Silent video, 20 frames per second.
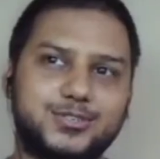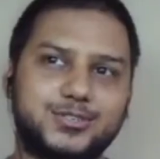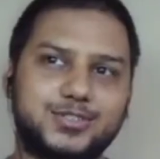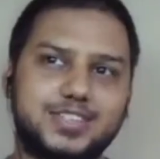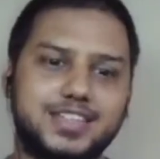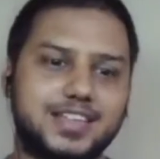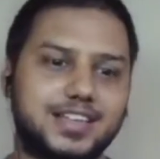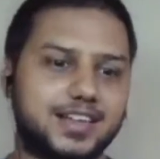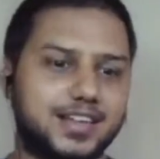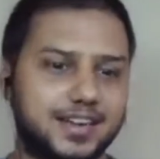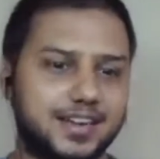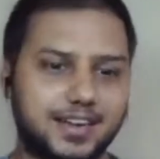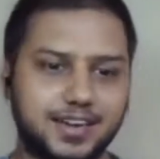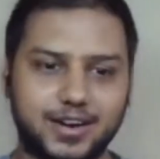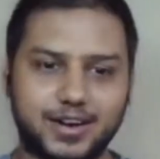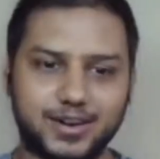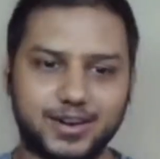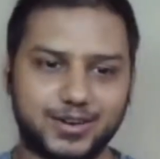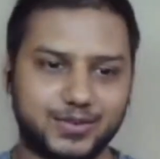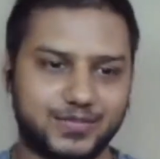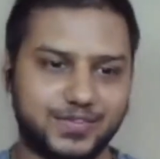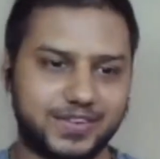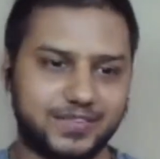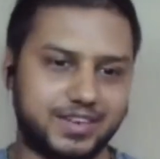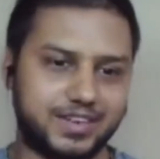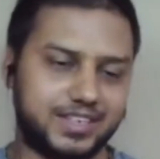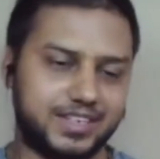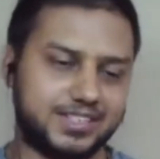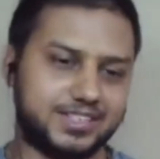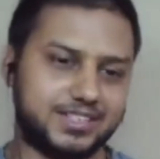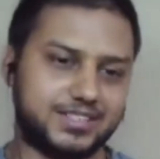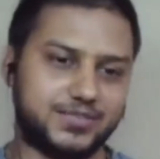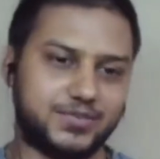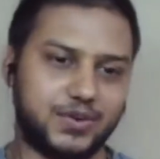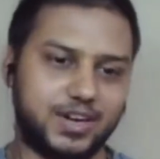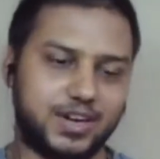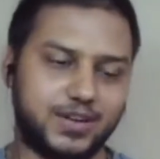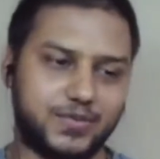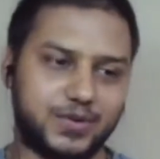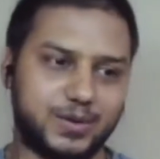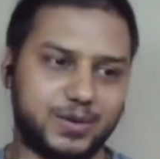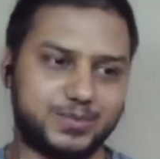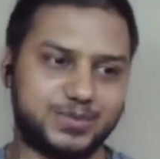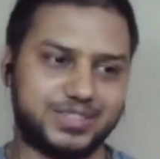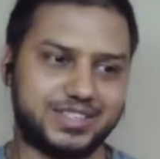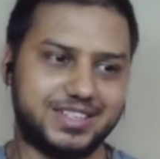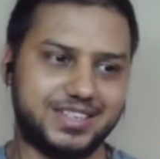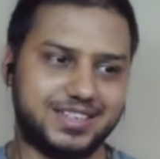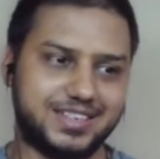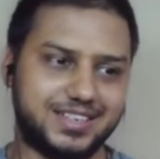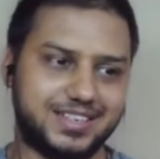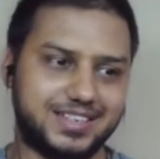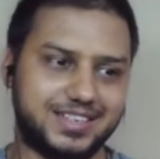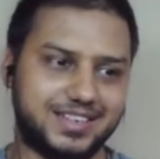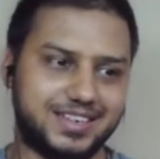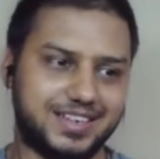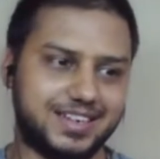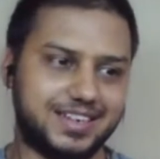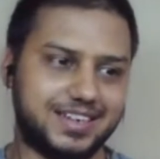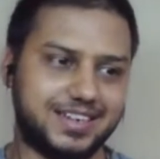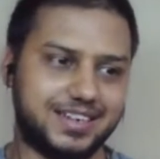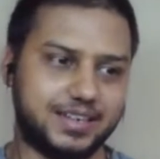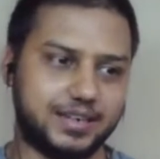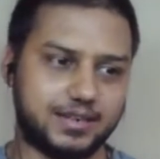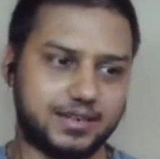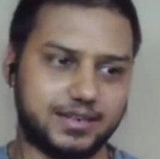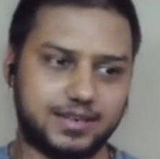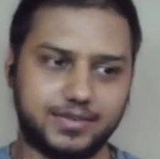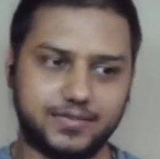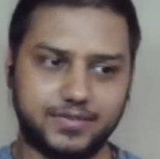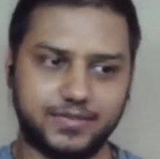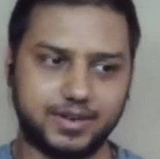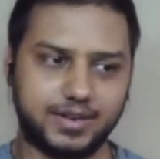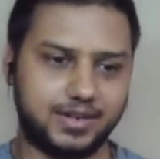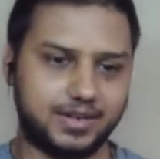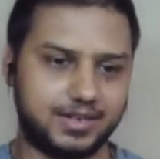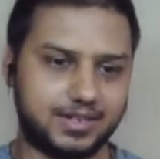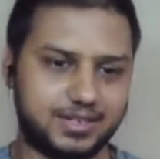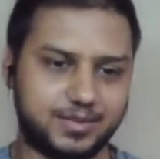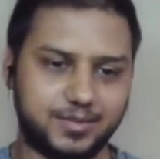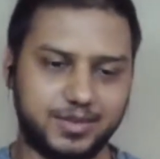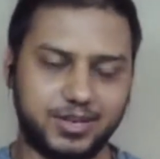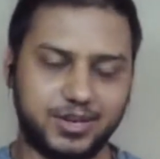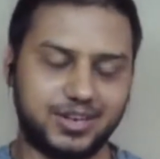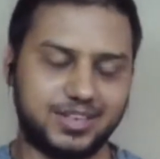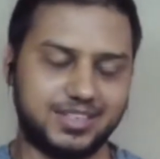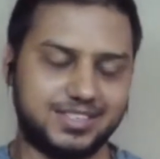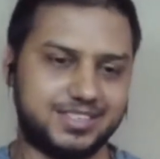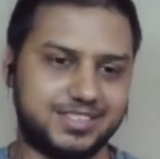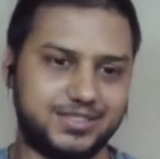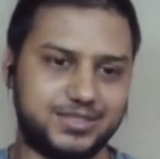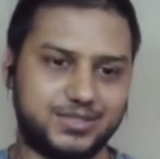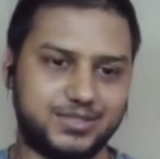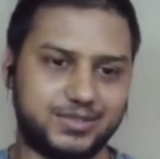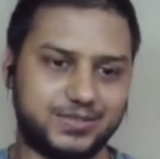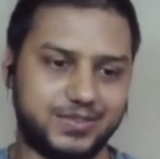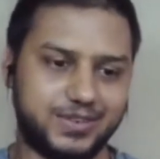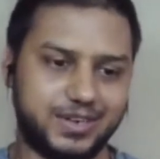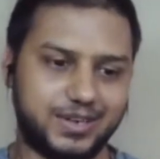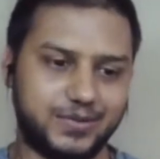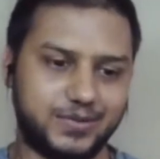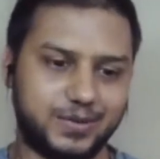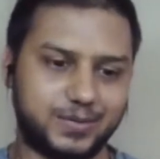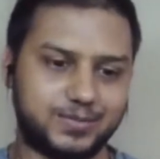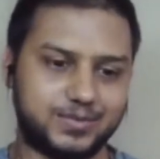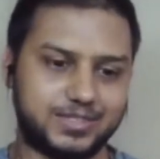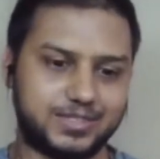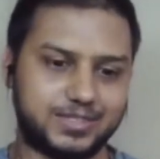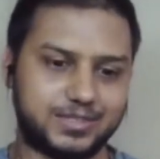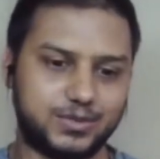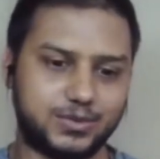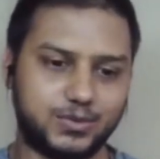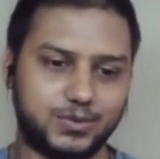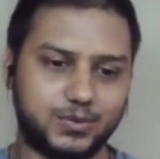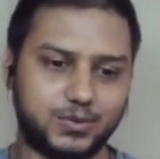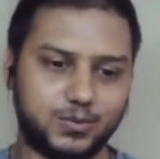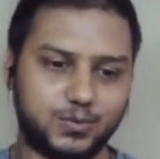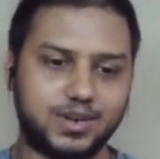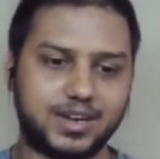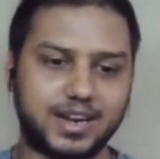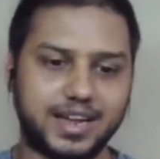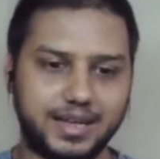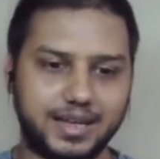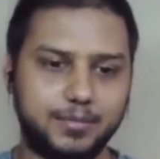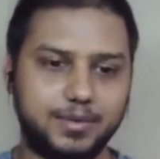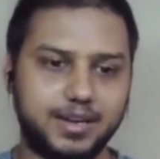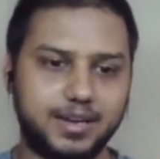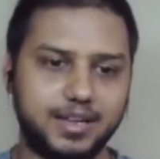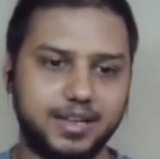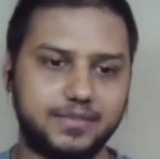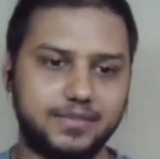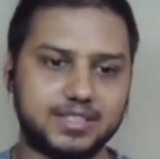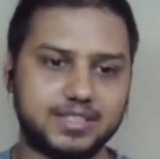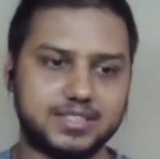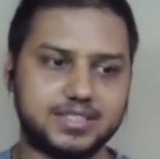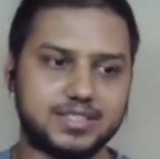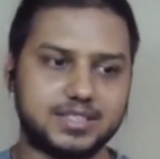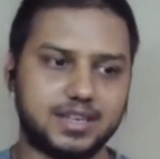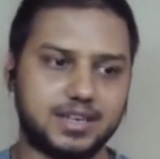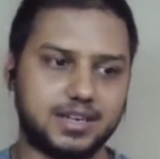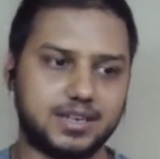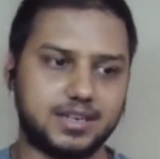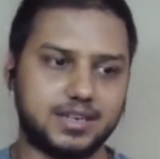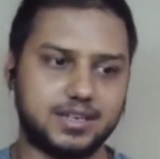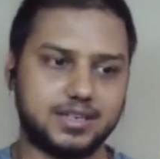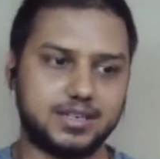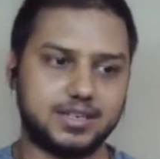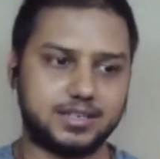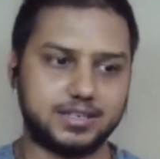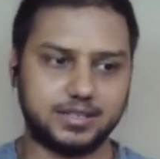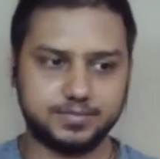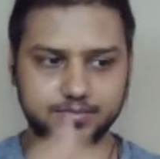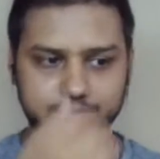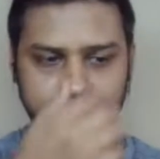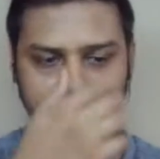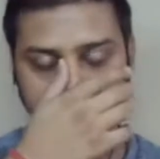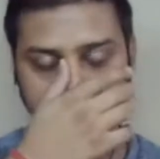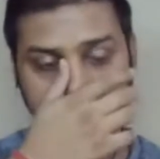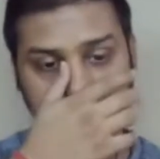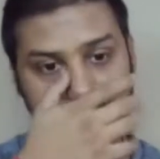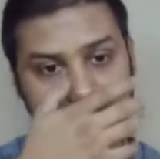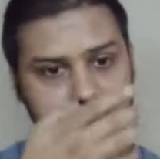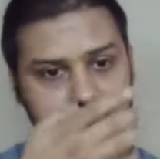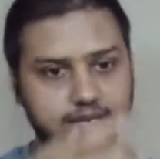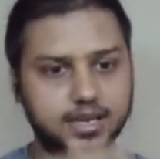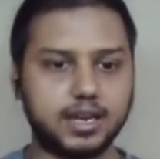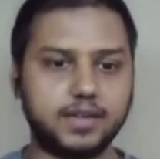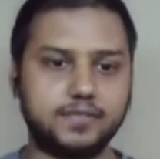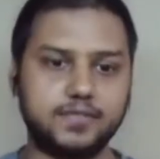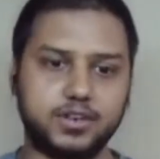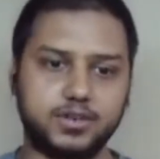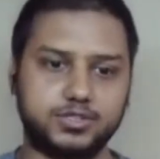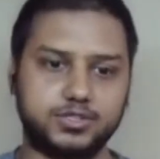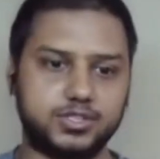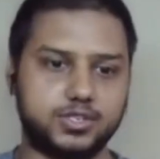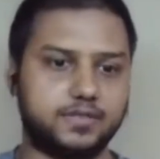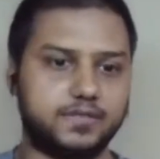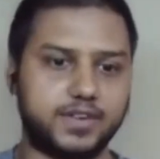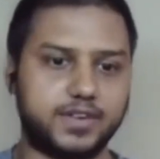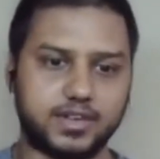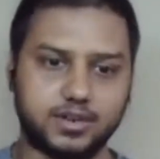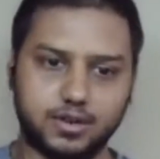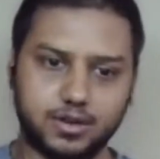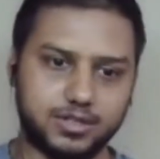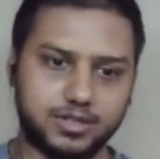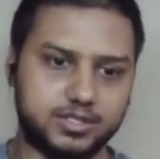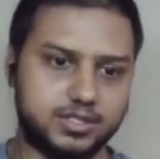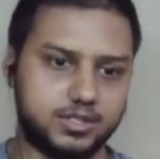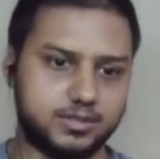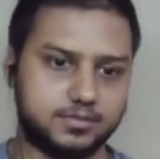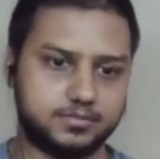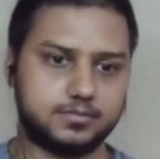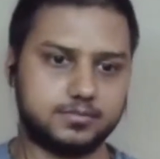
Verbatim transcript: there are a lot of definitions for DevOps. There are different terminologies used for DevOps. So what I believe it's a cultural evolution of technology.